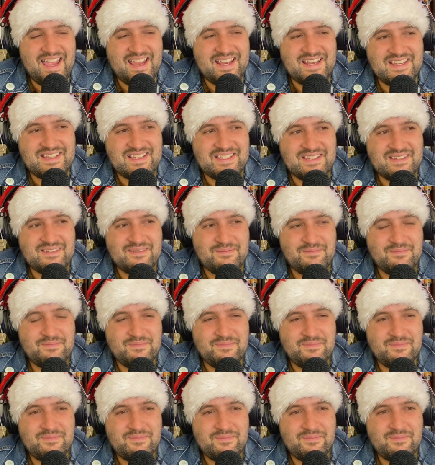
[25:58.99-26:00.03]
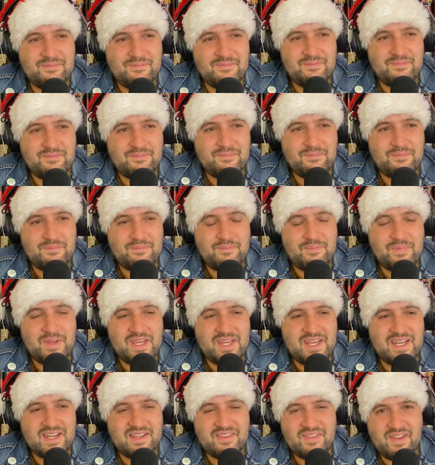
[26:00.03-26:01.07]
and
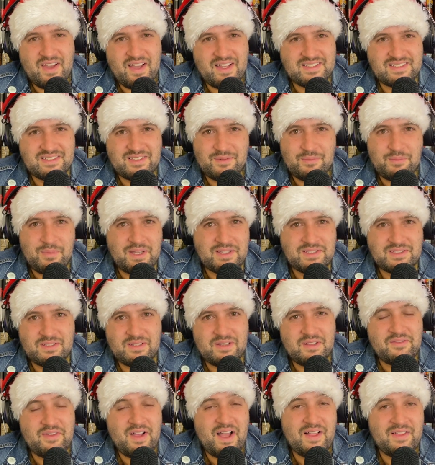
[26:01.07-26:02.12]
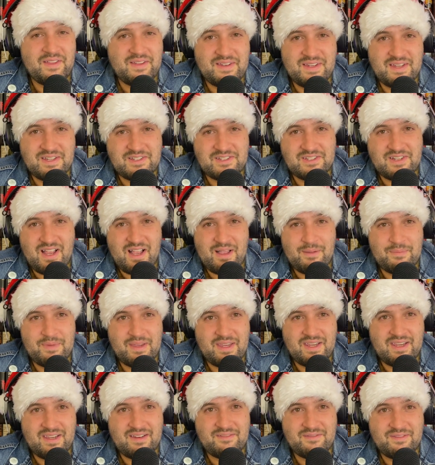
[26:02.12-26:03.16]
being in the hustle bustle of holiday
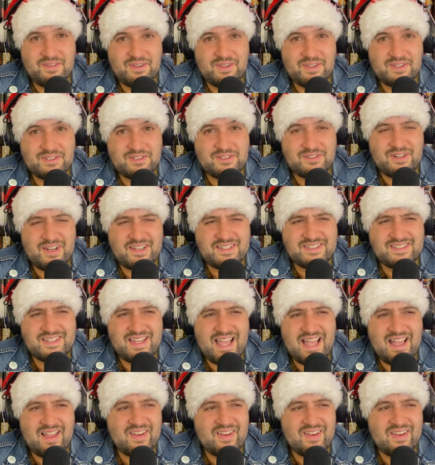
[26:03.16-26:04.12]
shopping and feeling stressed